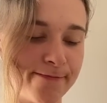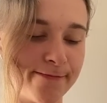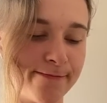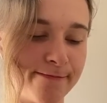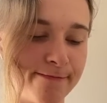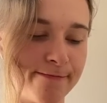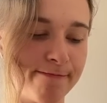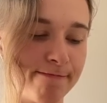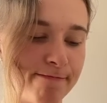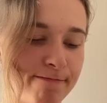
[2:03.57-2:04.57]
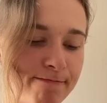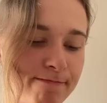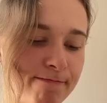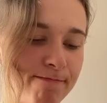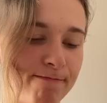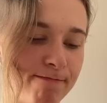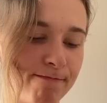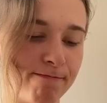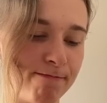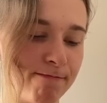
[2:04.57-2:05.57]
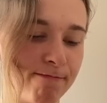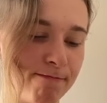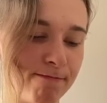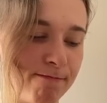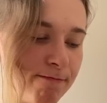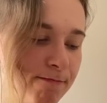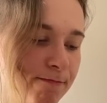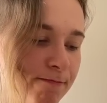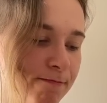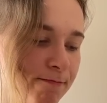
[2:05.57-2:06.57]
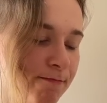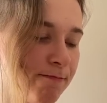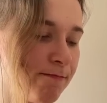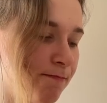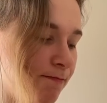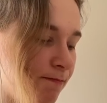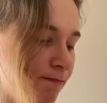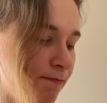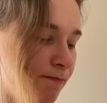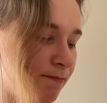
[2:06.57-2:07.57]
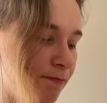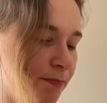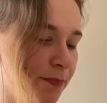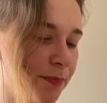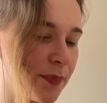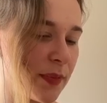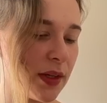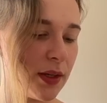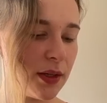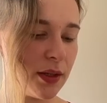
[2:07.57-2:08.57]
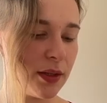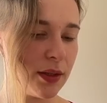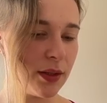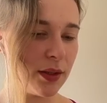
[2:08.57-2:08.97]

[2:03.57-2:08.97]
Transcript: Nothing is said.